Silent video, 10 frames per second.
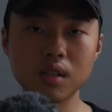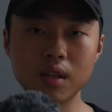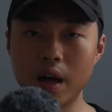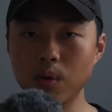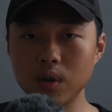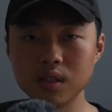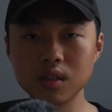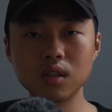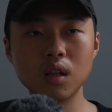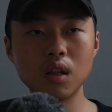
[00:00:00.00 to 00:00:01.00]
That was
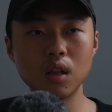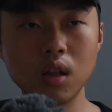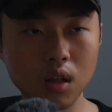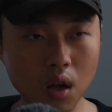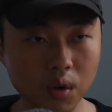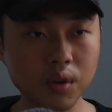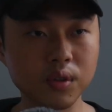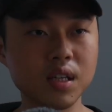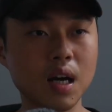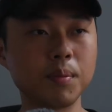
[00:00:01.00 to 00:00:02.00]
long long
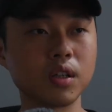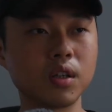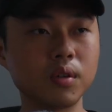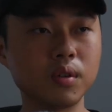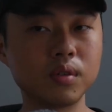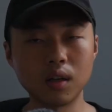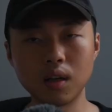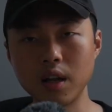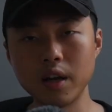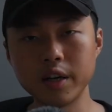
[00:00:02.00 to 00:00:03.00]
time ago.
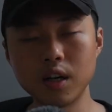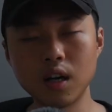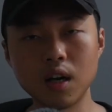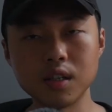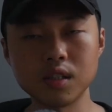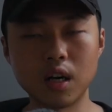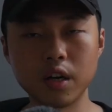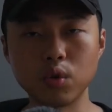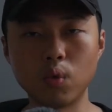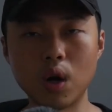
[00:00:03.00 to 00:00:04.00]
And later on, I
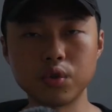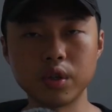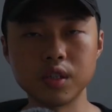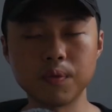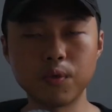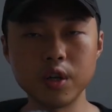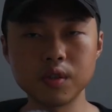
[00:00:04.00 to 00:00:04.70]
started to watch his friends'